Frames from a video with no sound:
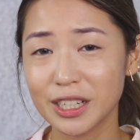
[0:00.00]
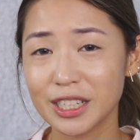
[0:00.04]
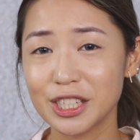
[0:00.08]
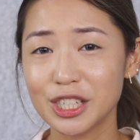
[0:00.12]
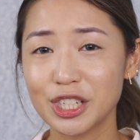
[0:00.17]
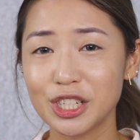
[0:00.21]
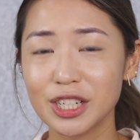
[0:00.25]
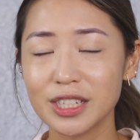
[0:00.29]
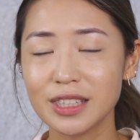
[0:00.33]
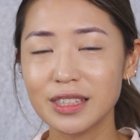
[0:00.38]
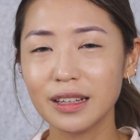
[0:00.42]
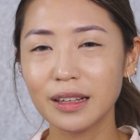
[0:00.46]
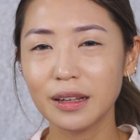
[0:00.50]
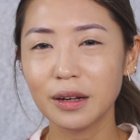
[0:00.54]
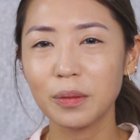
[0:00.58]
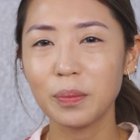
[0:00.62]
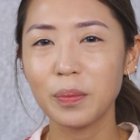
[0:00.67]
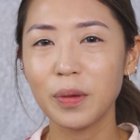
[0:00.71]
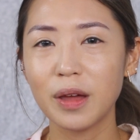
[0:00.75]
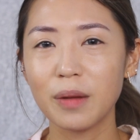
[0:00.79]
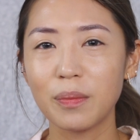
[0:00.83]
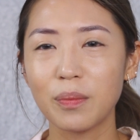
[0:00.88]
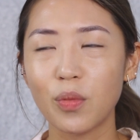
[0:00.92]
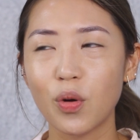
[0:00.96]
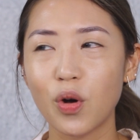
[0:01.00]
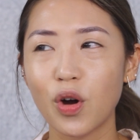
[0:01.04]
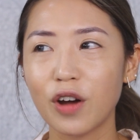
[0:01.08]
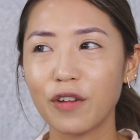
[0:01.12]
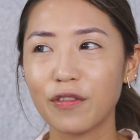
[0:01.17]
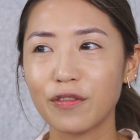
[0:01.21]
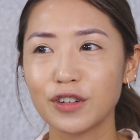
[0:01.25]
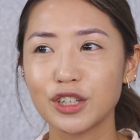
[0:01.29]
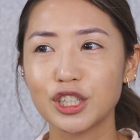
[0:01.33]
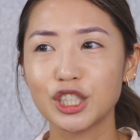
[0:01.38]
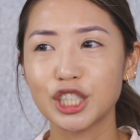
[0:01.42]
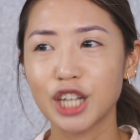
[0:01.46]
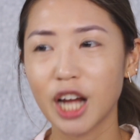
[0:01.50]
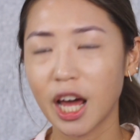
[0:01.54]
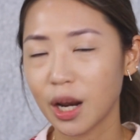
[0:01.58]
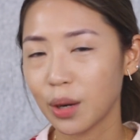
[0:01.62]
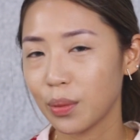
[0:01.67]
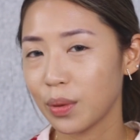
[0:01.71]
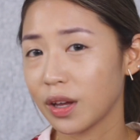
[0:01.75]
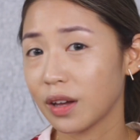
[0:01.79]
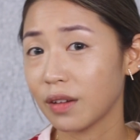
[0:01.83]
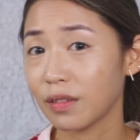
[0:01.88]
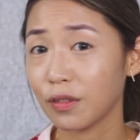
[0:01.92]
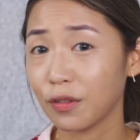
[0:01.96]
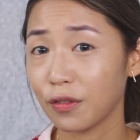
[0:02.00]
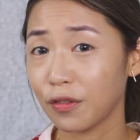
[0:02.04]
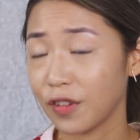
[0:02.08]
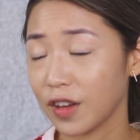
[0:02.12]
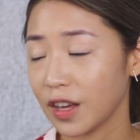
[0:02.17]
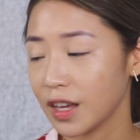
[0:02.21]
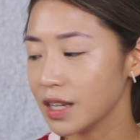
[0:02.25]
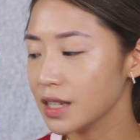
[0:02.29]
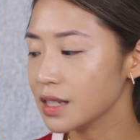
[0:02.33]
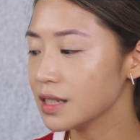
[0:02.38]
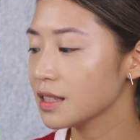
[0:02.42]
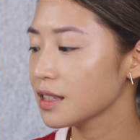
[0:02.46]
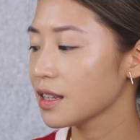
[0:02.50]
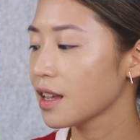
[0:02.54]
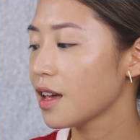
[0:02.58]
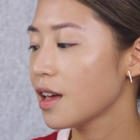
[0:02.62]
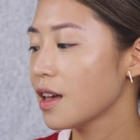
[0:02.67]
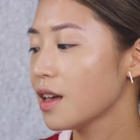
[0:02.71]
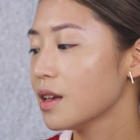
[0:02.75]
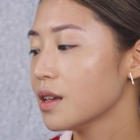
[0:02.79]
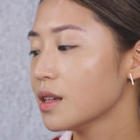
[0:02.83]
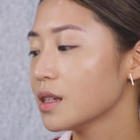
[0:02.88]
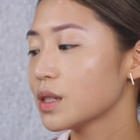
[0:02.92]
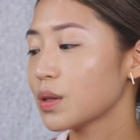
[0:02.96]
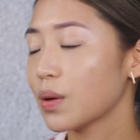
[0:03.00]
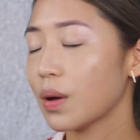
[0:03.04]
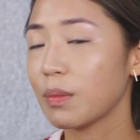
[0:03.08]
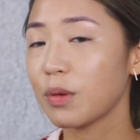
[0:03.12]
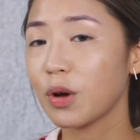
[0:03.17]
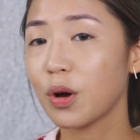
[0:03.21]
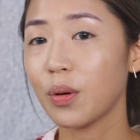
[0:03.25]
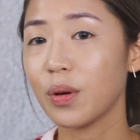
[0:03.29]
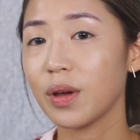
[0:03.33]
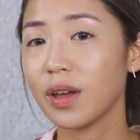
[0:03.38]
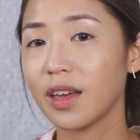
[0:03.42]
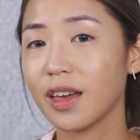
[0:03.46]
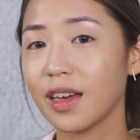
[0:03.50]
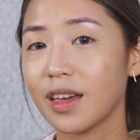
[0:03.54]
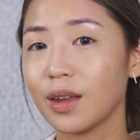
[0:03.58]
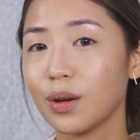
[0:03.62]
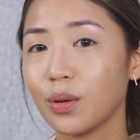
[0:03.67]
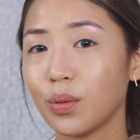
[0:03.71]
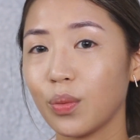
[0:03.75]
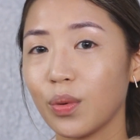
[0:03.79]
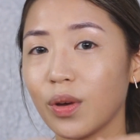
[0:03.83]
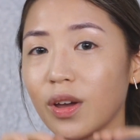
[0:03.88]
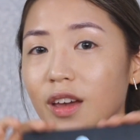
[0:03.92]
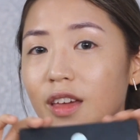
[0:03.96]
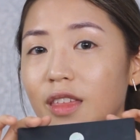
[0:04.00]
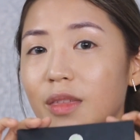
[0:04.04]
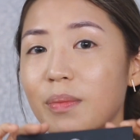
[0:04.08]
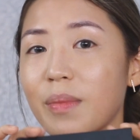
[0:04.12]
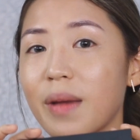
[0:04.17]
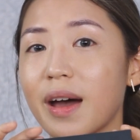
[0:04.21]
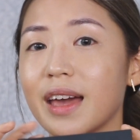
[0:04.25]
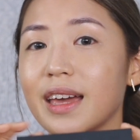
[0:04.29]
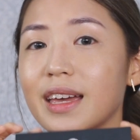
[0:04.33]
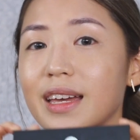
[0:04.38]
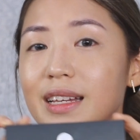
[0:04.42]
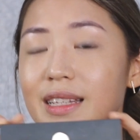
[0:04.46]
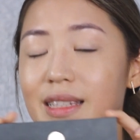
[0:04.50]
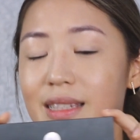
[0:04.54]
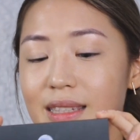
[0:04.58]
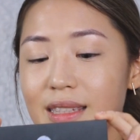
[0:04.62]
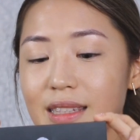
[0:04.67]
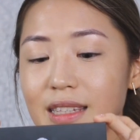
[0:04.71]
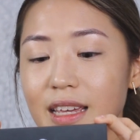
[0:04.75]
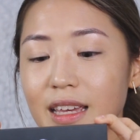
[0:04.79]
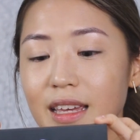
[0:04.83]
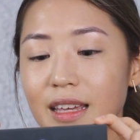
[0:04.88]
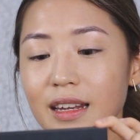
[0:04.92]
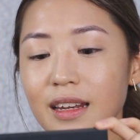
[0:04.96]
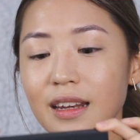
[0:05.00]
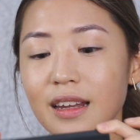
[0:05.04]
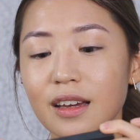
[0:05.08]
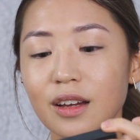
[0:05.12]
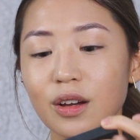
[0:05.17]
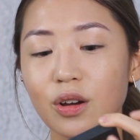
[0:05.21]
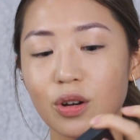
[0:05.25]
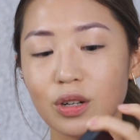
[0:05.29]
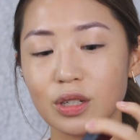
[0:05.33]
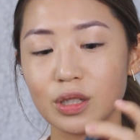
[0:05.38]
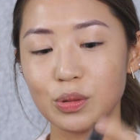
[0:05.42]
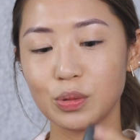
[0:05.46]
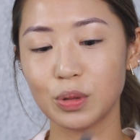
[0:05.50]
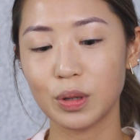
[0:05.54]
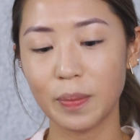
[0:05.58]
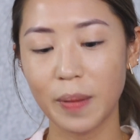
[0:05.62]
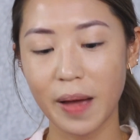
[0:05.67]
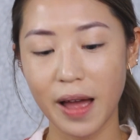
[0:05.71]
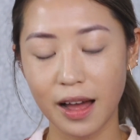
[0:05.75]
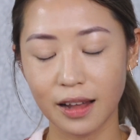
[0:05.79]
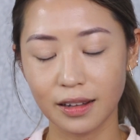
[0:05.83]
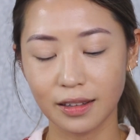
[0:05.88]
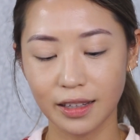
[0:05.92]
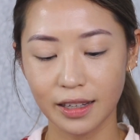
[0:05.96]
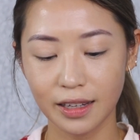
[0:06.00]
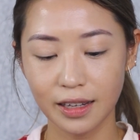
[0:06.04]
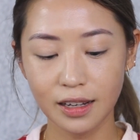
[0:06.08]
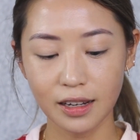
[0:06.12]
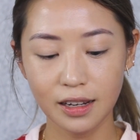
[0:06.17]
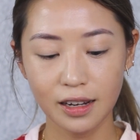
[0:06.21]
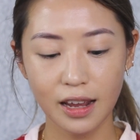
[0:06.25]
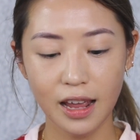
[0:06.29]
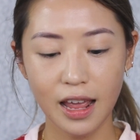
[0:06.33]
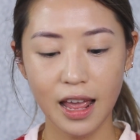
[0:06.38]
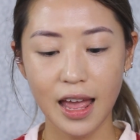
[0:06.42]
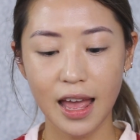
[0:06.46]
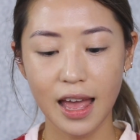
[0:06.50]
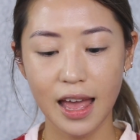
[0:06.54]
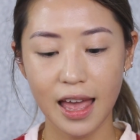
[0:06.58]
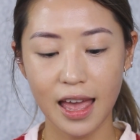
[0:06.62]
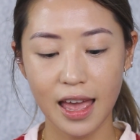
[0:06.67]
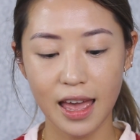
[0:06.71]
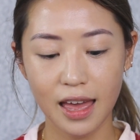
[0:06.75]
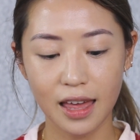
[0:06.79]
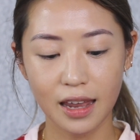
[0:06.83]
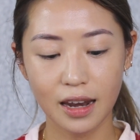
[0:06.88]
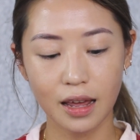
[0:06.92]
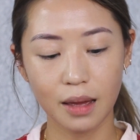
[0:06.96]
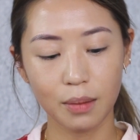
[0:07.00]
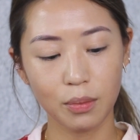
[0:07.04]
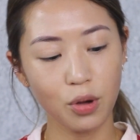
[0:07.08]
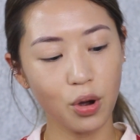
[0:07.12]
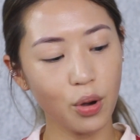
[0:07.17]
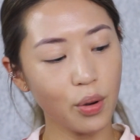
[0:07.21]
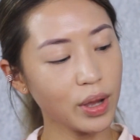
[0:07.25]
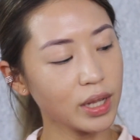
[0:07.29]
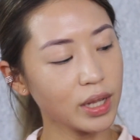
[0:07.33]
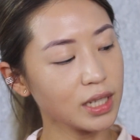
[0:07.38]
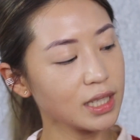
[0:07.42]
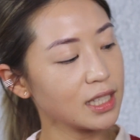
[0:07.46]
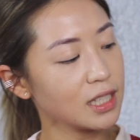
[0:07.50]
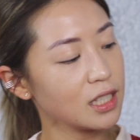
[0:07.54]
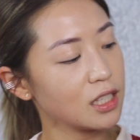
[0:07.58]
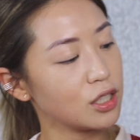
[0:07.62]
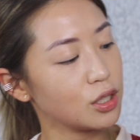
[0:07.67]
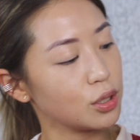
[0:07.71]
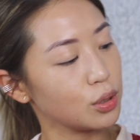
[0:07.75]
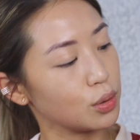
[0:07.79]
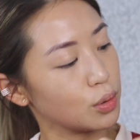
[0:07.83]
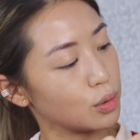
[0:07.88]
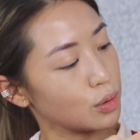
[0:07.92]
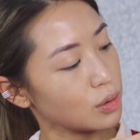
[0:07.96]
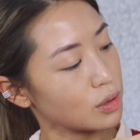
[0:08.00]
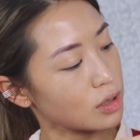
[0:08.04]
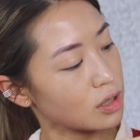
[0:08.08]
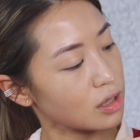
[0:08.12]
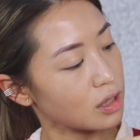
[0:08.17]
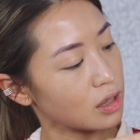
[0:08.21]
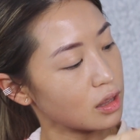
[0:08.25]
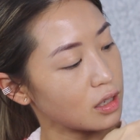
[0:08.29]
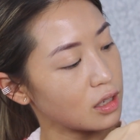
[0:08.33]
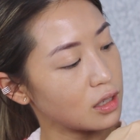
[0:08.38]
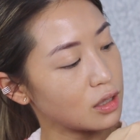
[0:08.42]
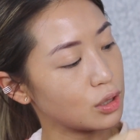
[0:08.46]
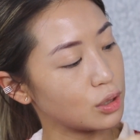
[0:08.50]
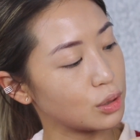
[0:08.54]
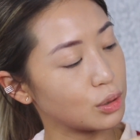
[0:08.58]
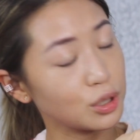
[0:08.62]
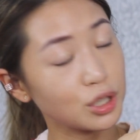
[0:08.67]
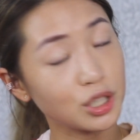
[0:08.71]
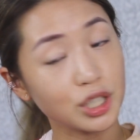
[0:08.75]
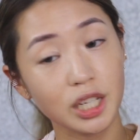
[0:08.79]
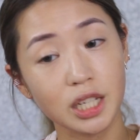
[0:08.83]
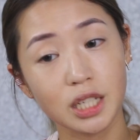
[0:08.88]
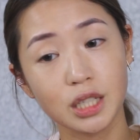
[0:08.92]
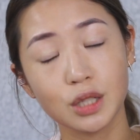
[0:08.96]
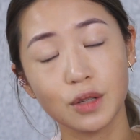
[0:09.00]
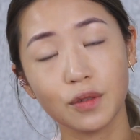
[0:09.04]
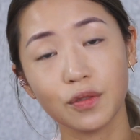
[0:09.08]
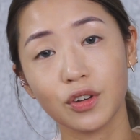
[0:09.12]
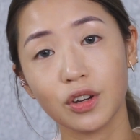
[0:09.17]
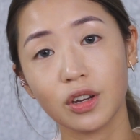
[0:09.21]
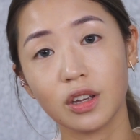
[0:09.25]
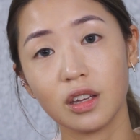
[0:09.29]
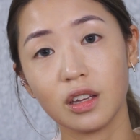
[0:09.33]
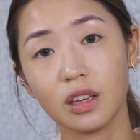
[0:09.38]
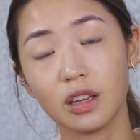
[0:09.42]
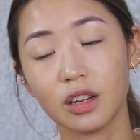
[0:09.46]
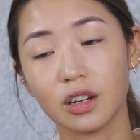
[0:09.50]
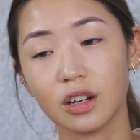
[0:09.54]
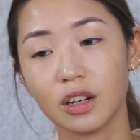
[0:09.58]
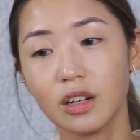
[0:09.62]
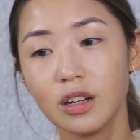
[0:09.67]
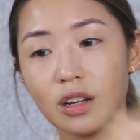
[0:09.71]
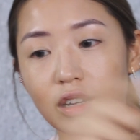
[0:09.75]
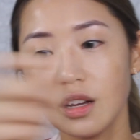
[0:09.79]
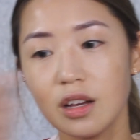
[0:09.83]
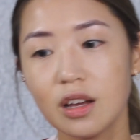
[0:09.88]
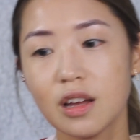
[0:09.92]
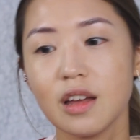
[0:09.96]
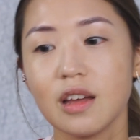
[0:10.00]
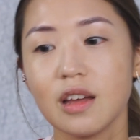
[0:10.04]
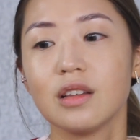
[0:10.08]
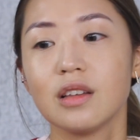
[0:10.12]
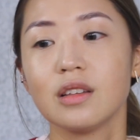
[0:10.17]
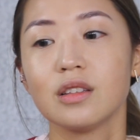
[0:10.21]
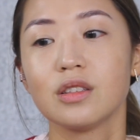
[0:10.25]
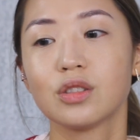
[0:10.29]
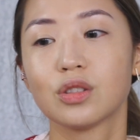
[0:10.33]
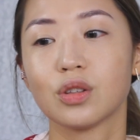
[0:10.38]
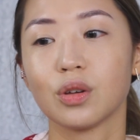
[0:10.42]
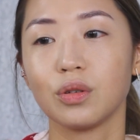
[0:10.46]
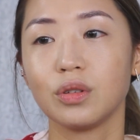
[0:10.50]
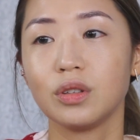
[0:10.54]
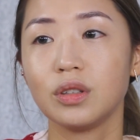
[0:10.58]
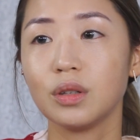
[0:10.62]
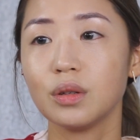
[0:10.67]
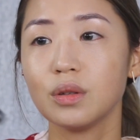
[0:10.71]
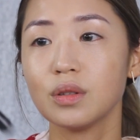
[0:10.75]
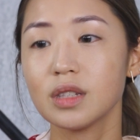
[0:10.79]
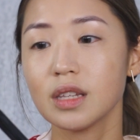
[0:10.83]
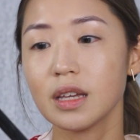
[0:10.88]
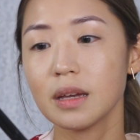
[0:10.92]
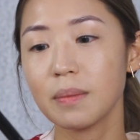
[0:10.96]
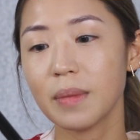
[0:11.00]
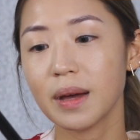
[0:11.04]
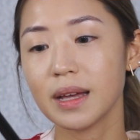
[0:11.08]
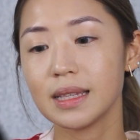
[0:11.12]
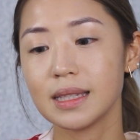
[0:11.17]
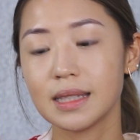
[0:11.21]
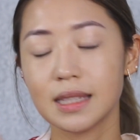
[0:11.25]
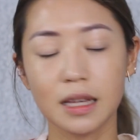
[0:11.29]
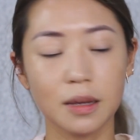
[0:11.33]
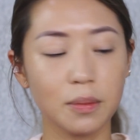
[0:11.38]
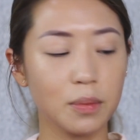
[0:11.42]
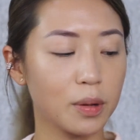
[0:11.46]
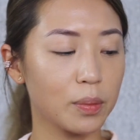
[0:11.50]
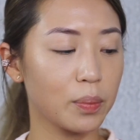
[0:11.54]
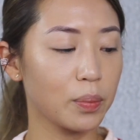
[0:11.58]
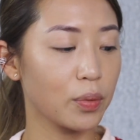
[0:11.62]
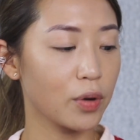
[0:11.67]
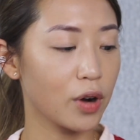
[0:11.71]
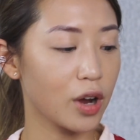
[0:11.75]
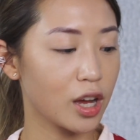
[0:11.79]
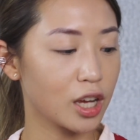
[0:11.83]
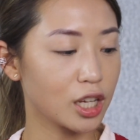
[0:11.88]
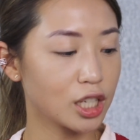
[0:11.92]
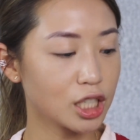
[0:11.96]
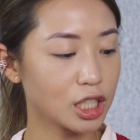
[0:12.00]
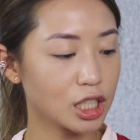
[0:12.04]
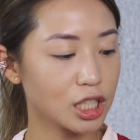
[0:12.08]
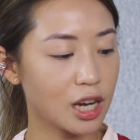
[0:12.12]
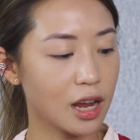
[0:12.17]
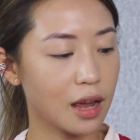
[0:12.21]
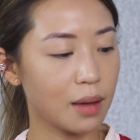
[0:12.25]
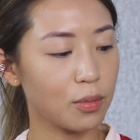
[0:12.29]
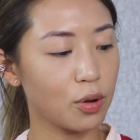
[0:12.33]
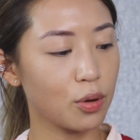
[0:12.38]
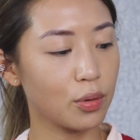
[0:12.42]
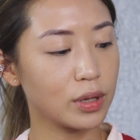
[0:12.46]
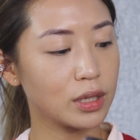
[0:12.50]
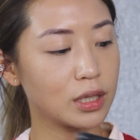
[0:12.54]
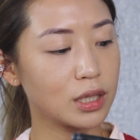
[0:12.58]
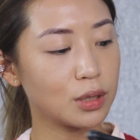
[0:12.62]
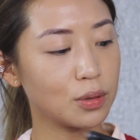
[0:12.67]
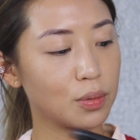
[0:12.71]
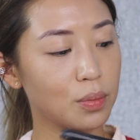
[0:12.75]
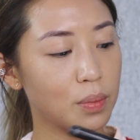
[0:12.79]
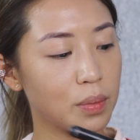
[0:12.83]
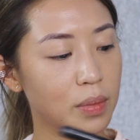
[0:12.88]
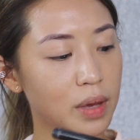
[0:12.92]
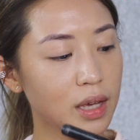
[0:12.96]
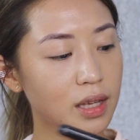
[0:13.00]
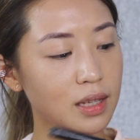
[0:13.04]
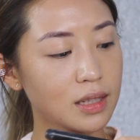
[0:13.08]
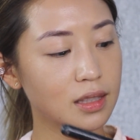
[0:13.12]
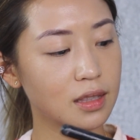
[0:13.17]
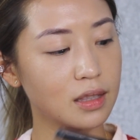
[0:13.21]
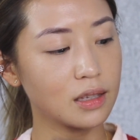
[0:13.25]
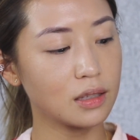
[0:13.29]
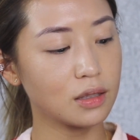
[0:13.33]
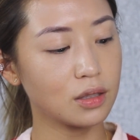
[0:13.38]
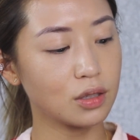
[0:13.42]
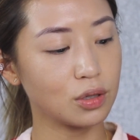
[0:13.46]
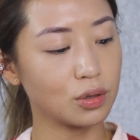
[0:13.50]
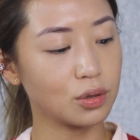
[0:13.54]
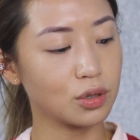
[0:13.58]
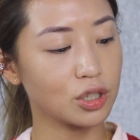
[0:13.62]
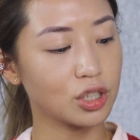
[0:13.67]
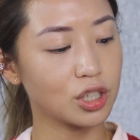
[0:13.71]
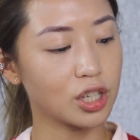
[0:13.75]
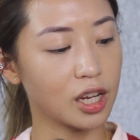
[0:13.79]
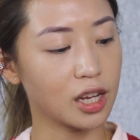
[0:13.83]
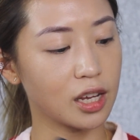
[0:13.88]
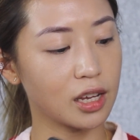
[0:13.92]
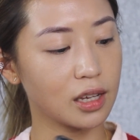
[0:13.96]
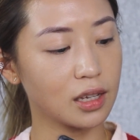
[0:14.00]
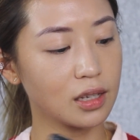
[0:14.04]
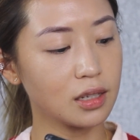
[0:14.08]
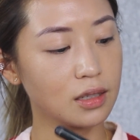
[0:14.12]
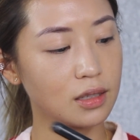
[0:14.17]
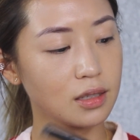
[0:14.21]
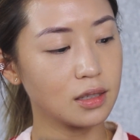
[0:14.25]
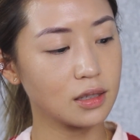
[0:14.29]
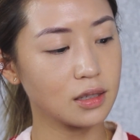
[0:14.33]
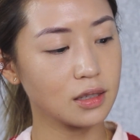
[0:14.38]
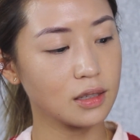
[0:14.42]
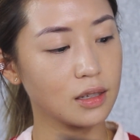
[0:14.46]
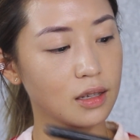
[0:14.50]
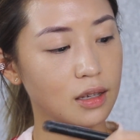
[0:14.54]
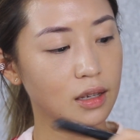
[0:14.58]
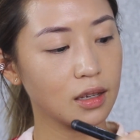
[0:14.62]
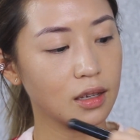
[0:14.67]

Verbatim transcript: It's just a little bit more for shadowing of the face. So I'm going in with my SYN contour palette, and I'm going to use these 2 shades over here. So using my Sigma brush, I'm going to mix these 2 shades.